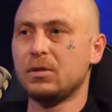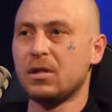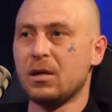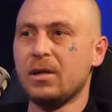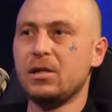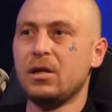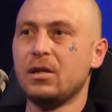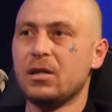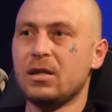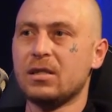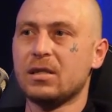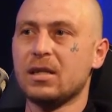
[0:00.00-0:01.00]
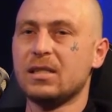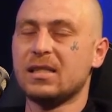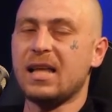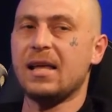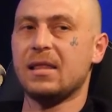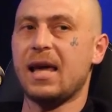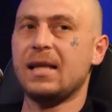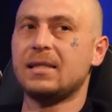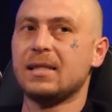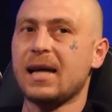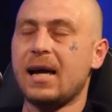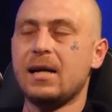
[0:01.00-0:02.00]
Do you know what I mean? It's the
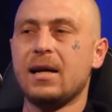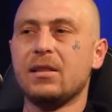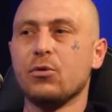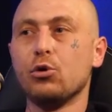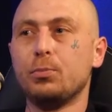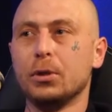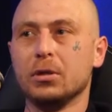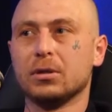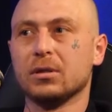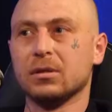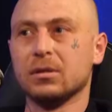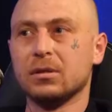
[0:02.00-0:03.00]
entertainer and the real person.